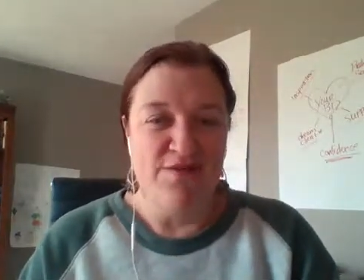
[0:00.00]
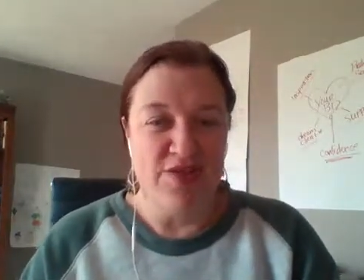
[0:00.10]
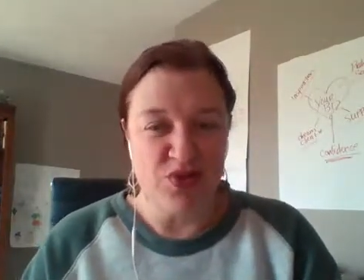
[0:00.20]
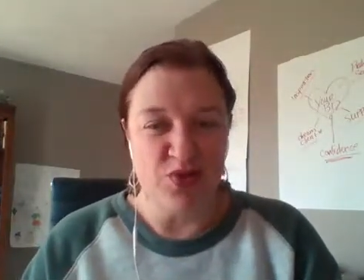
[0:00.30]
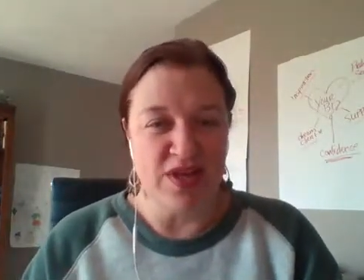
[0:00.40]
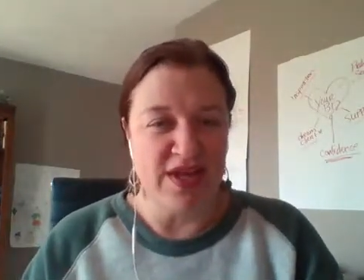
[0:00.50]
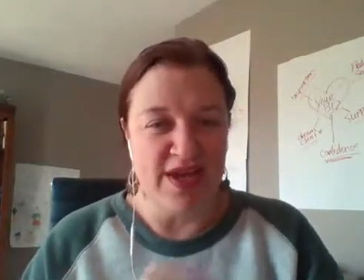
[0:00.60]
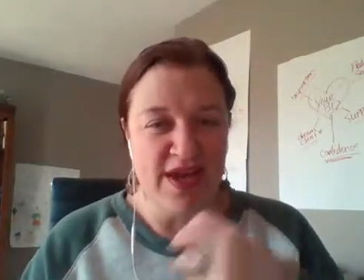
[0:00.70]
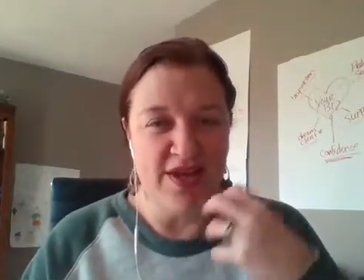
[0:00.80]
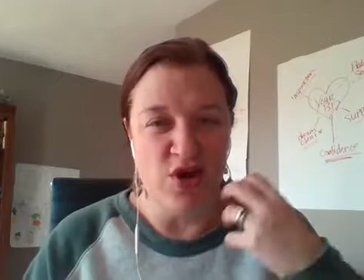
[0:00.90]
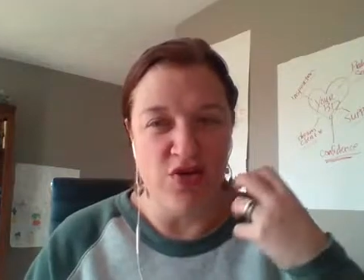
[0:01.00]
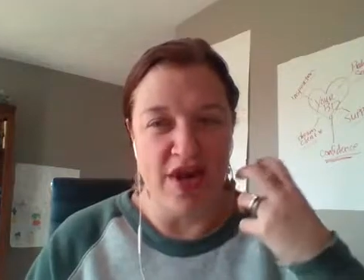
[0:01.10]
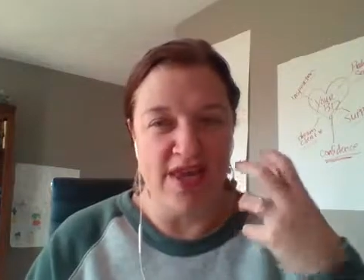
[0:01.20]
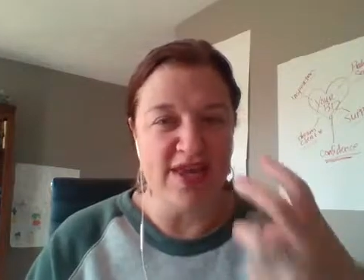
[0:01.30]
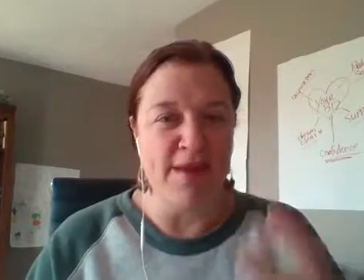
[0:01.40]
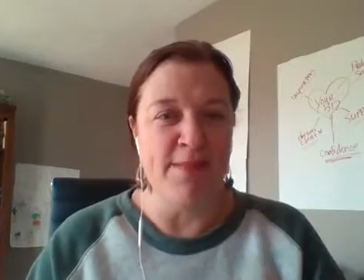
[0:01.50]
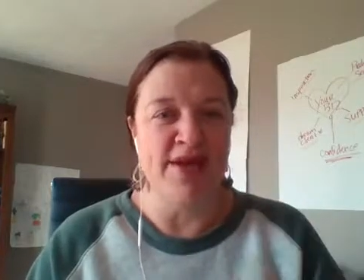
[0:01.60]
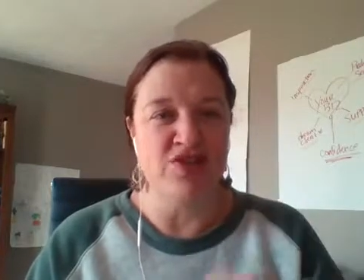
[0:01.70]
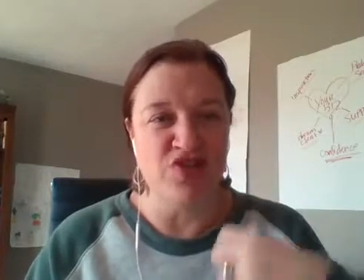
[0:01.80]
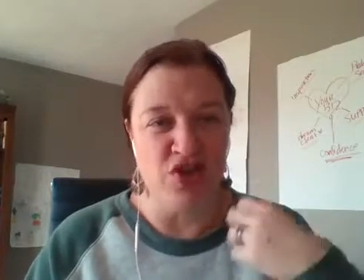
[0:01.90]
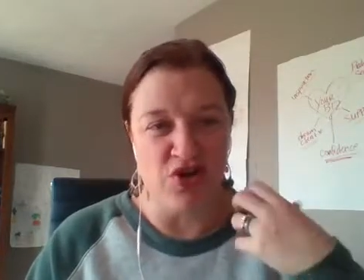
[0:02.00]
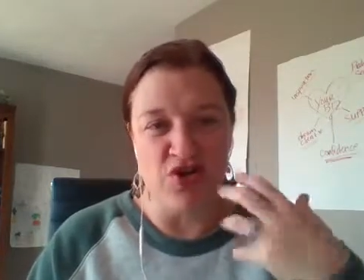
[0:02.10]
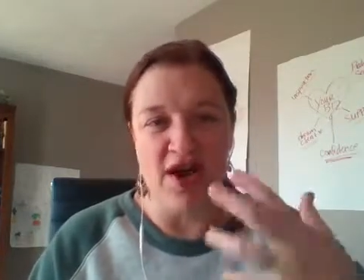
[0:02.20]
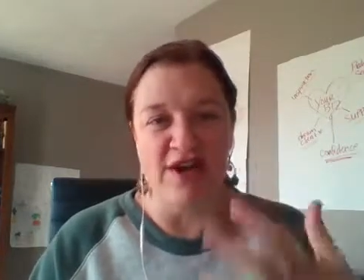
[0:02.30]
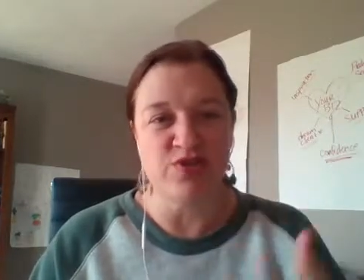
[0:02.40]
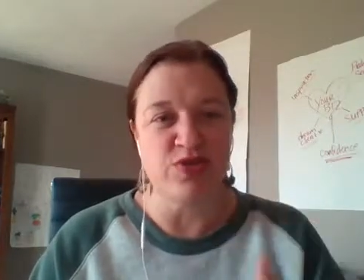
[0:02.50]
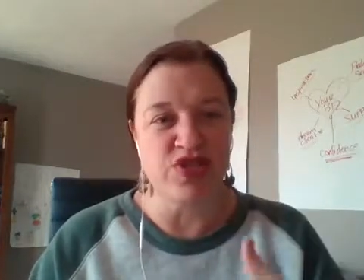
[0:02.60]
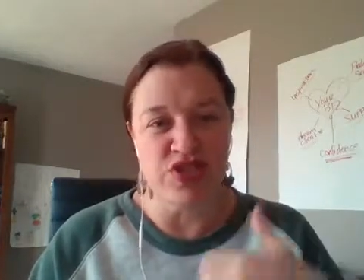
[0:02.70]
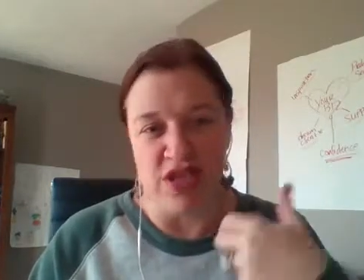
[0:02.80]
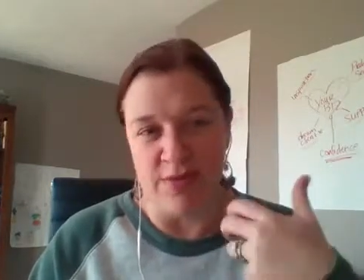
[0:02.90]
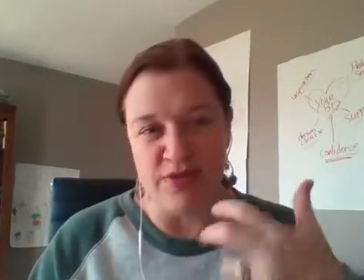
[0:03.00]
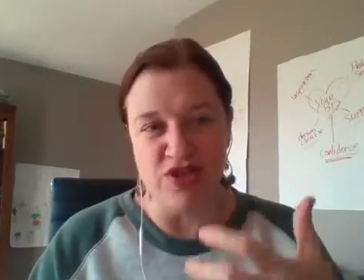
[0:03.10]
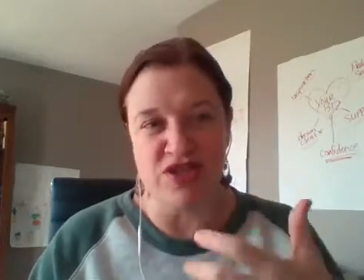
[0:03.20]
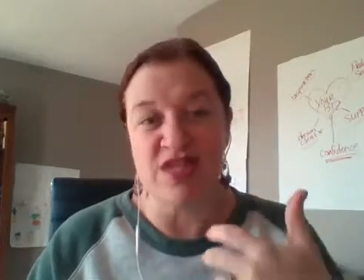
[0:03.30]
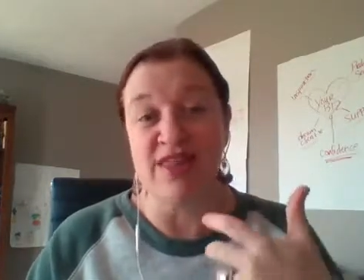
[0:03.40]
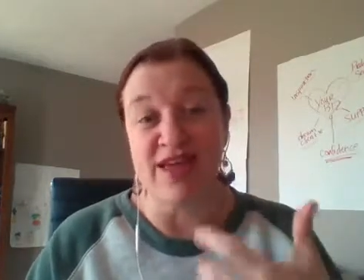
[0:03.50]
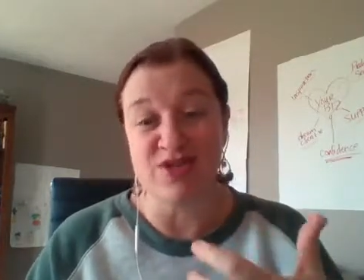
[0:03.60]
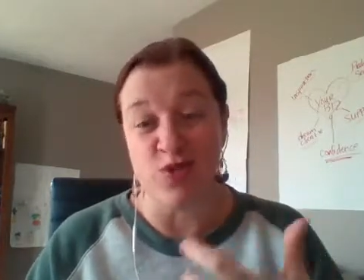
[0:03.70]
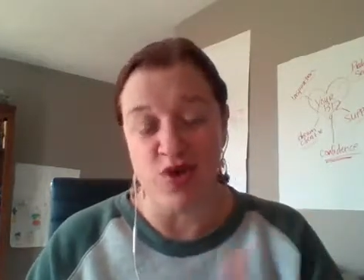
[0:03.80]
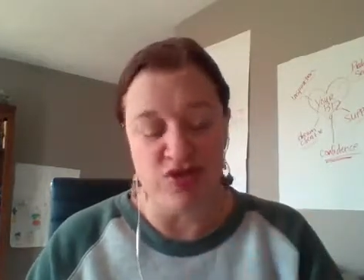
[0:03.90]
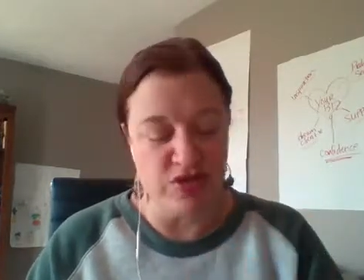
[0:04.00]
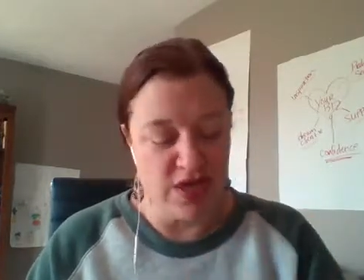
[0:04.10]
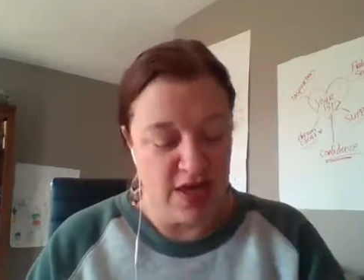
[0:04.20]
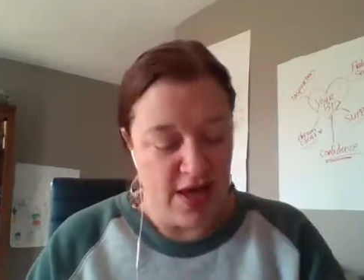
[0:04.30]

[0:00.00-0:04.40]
Visually, I know that I can get messaging across with just images and less words.